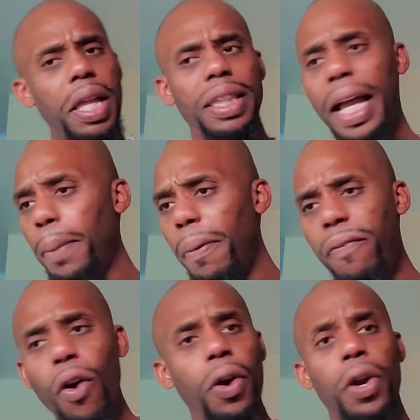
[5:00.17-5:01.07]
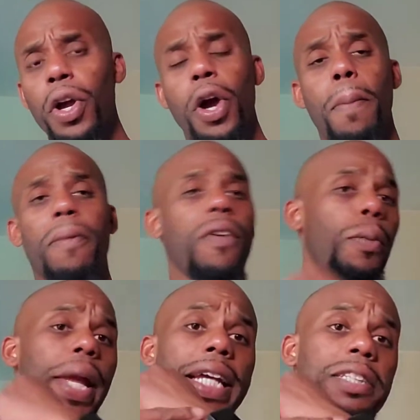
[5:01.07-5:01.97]
like before
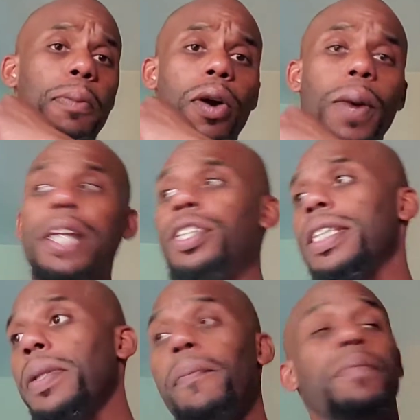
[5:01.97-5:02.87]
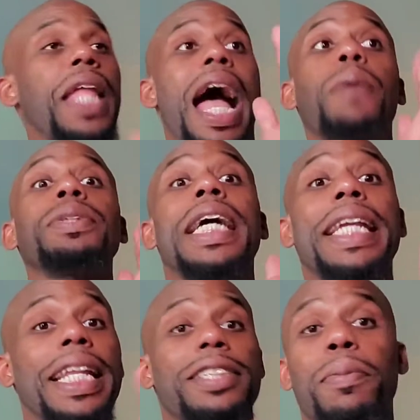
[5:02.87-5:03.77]
we had smartwatches. I was like getting